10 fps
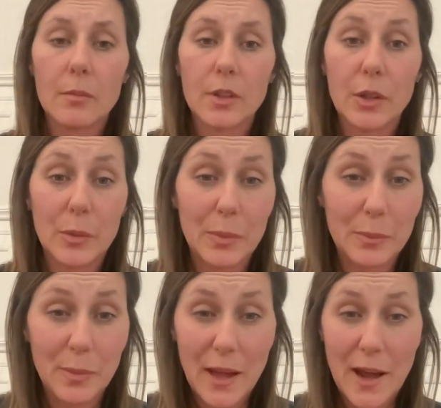your
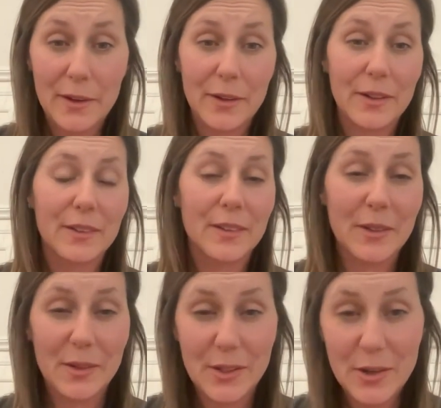bladder,
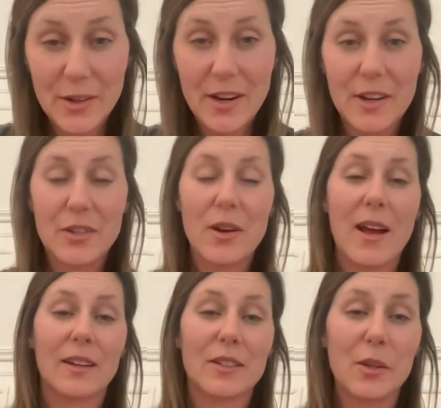your urinary
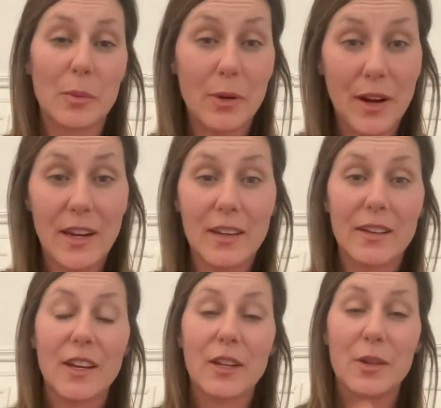tract, your brain,